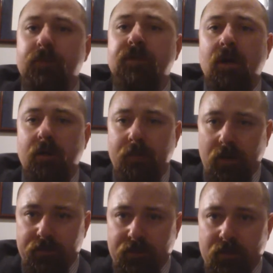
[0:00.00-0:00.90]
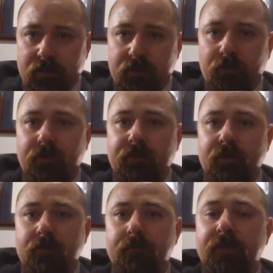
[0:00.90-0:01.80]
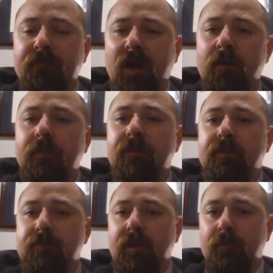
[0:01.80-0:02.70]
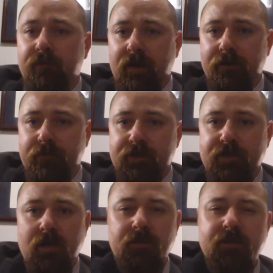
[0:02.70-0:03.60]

We talk about the environment that's being provided for the child,